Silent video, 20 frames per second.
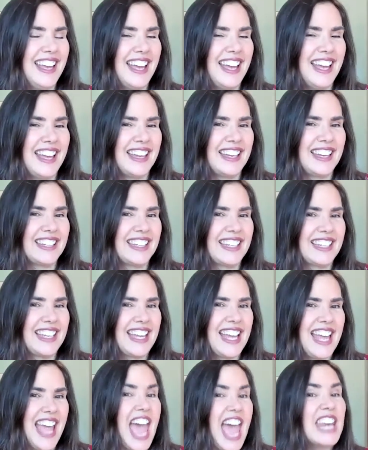Yeah.
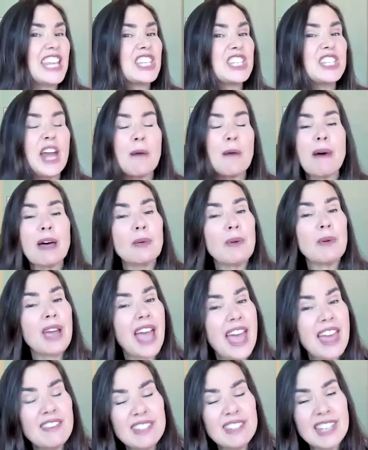Exciting. And it's not, by the way,
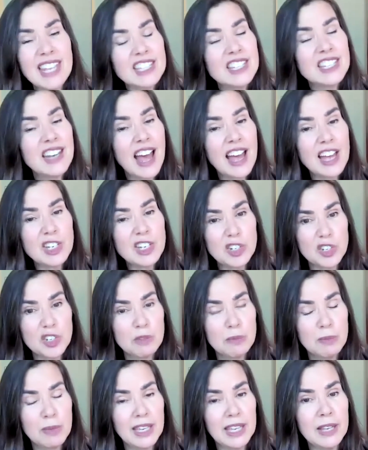I have to say, it's not
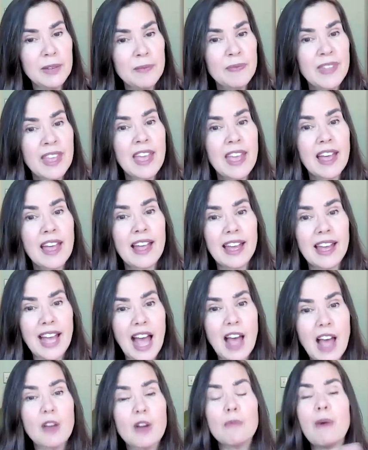just me. Like
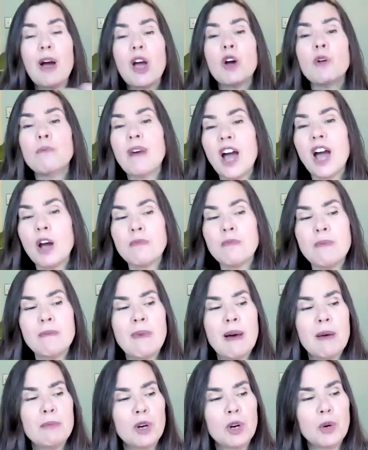I open
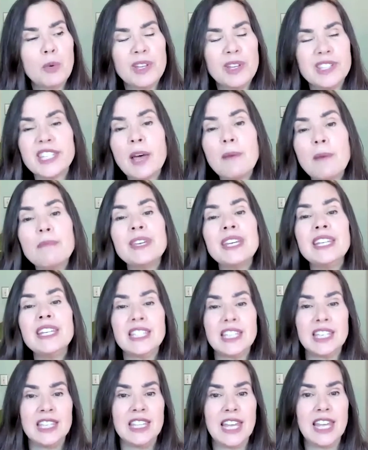my book with
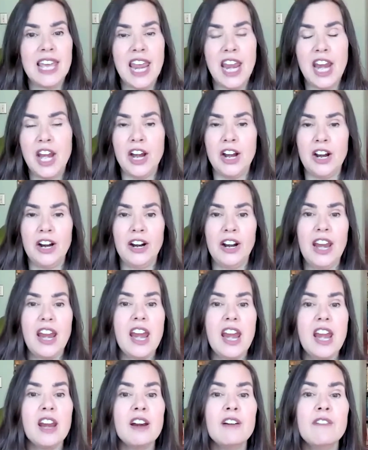something's in the air.
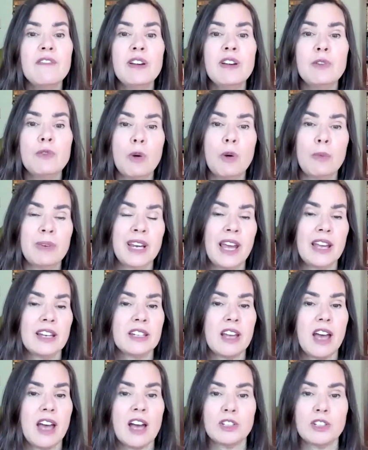Every woman I
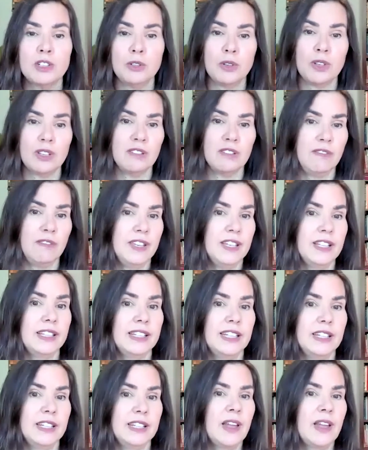talk to can feel it.